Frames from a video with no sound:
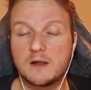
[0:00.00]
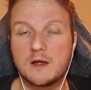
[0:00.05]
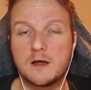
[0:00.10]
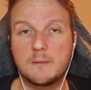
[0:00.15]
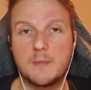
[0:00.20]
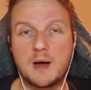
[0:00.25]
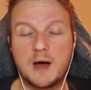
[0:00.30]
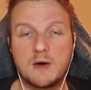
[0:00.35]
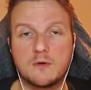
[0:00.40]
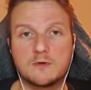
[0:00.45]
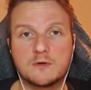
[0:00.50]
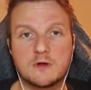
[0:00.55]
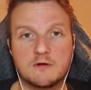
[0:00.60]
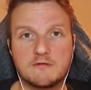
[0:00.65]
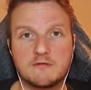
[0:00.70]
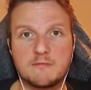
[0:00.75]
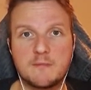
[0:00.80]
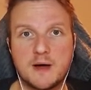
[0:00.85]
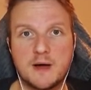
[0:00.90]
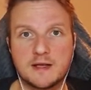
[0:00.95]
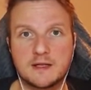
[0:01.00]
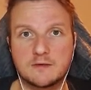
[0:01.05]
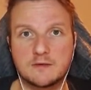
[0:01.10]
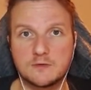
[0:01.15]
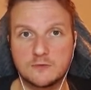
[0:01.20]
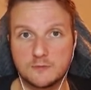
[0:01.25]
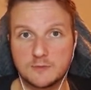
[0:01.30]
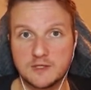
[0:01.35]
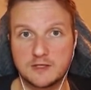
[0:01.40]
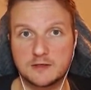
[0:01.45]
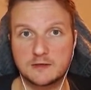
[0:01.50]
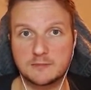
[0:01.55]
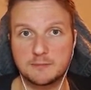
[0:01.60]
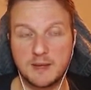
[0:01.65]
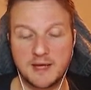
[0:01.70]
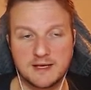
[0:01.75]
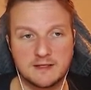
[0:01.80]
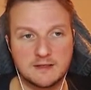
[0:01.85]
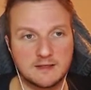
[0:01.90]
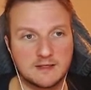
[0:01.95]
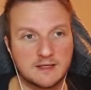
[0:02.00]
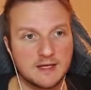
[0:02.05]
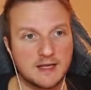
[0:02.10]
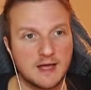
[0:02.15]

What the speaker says: amount of money to be spent.